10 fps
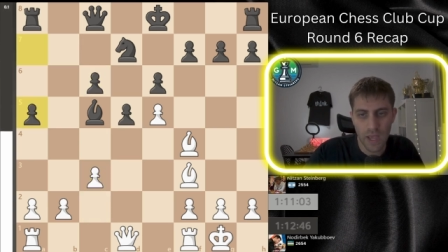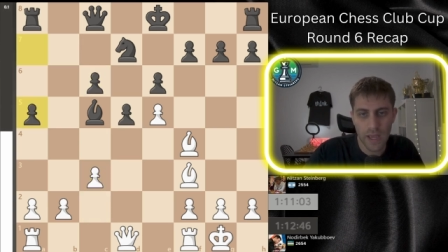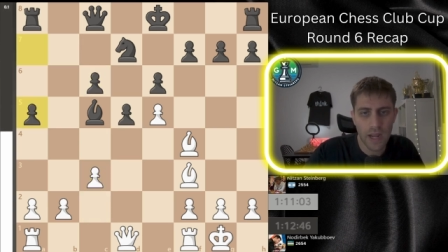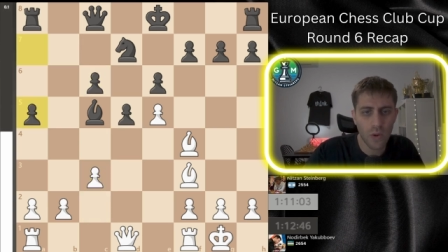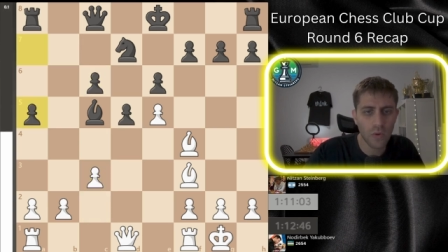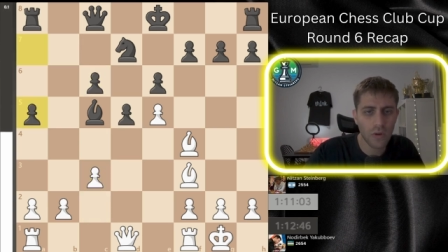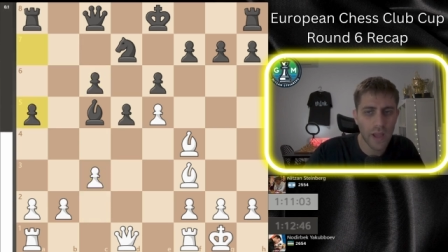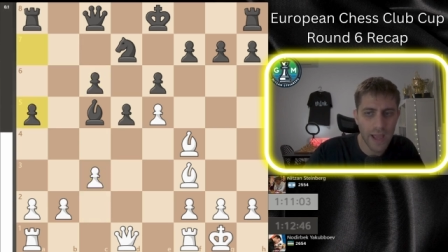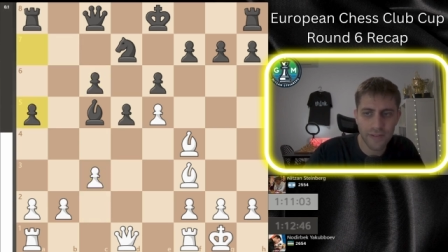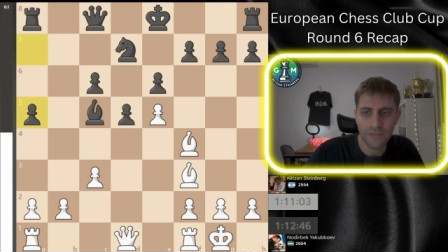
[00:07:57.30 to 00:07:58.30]
And now
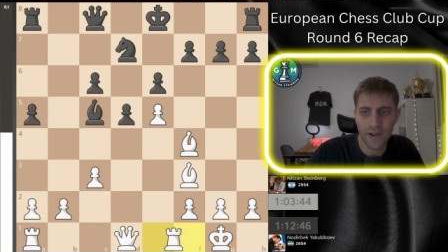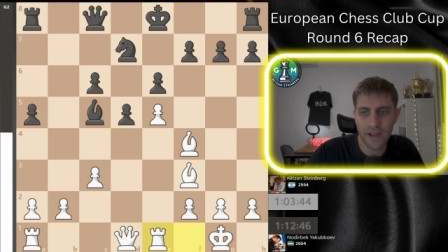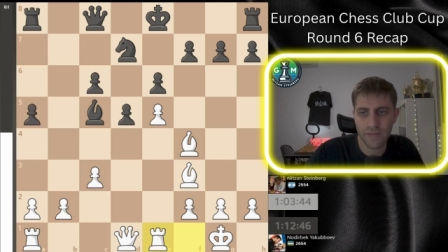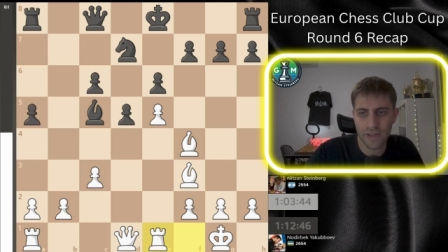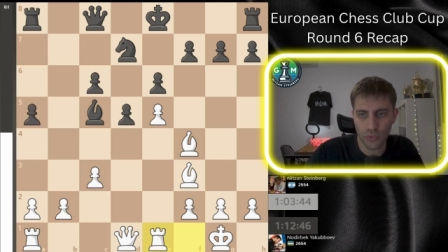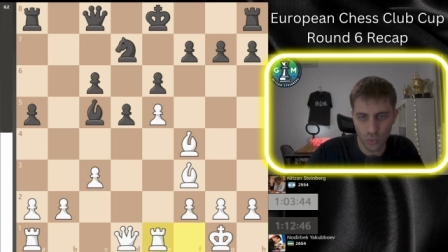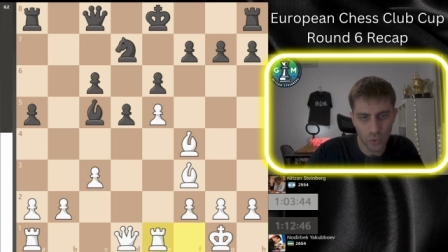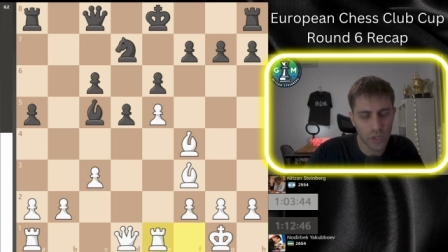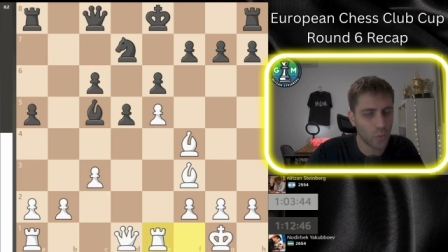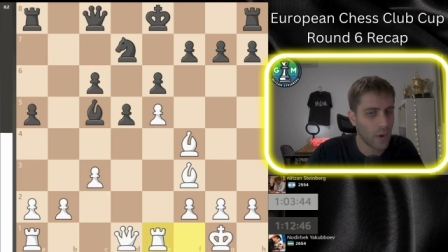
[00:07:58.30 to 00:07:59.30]
a5 and
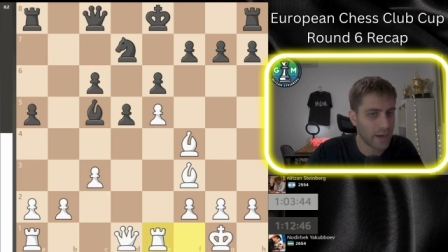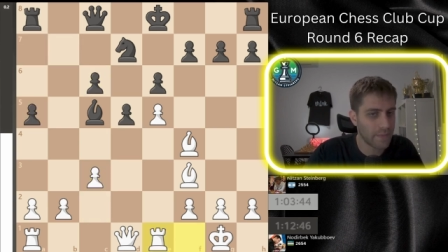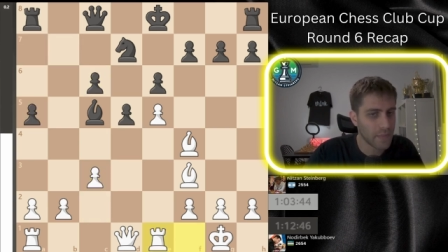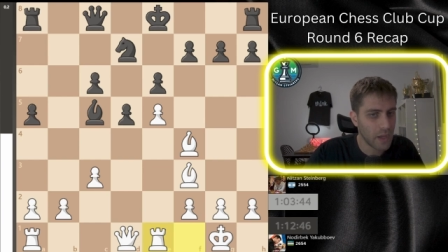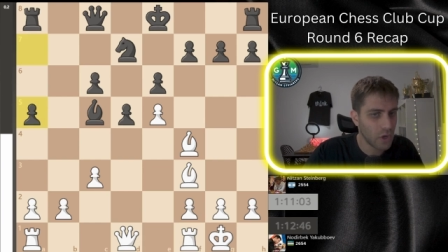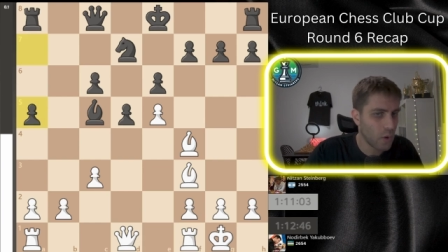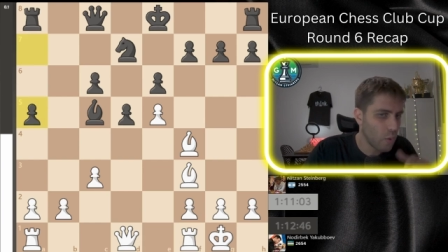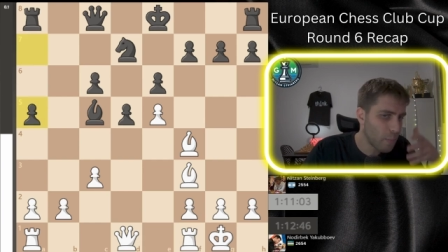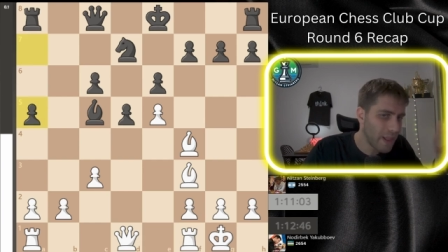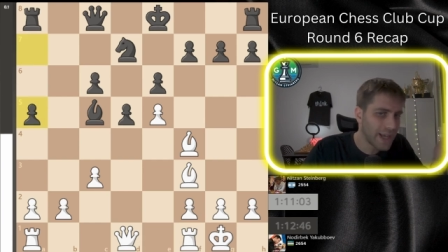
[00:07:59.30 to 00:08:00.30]
rook e1. You know,
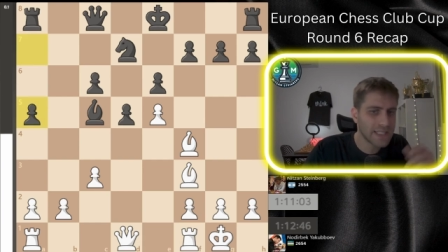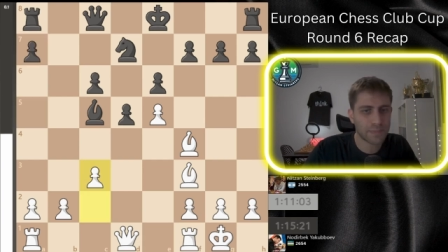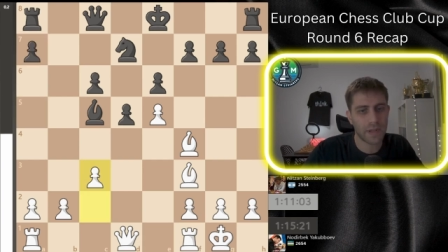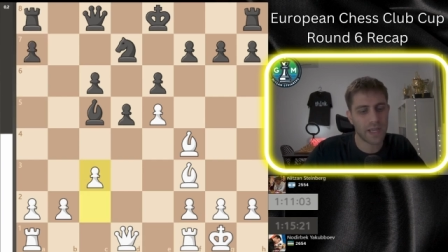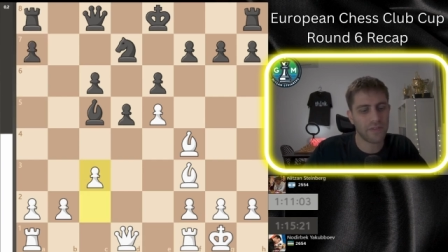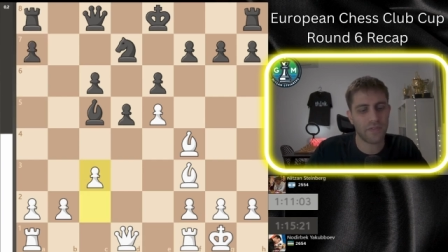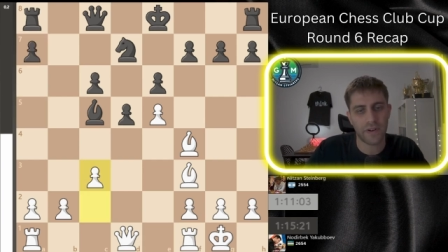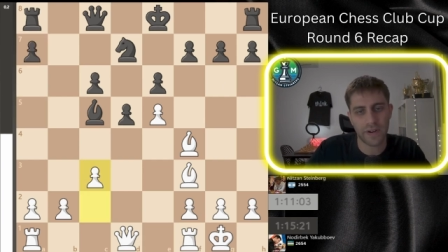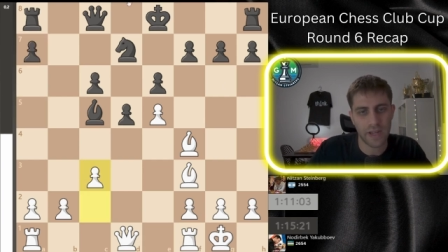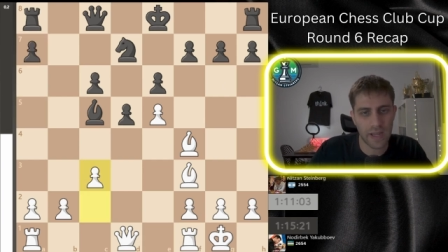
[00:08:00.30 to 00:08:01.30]
black is playing
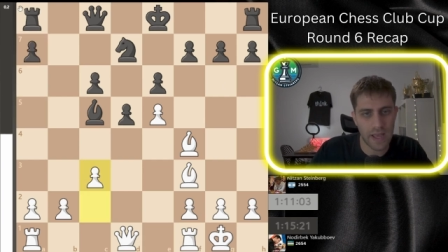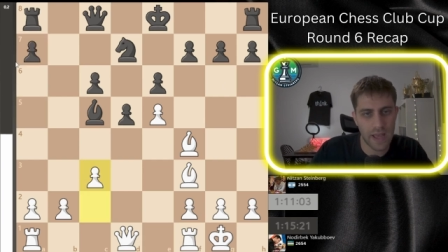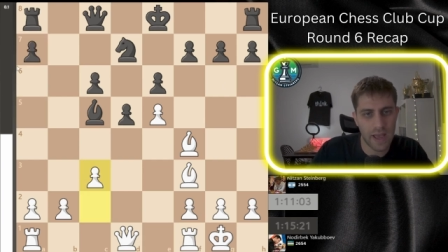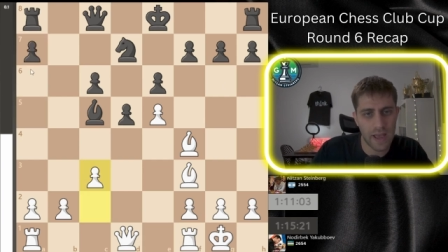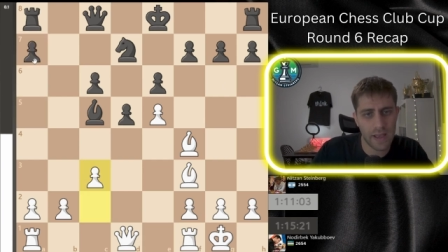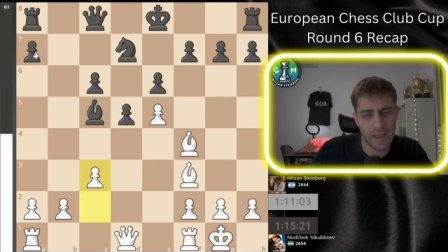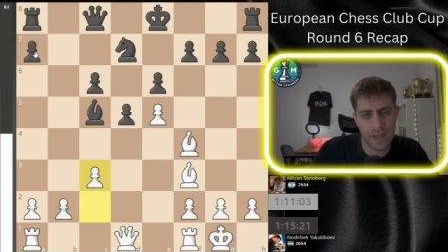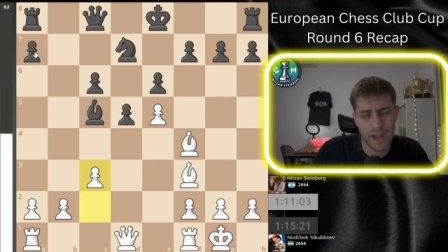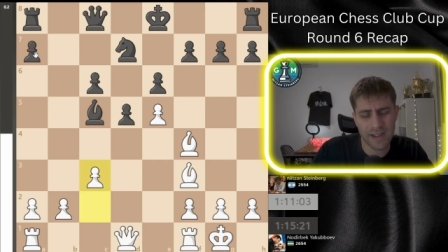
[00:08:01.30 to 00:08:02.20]
very uh, uh,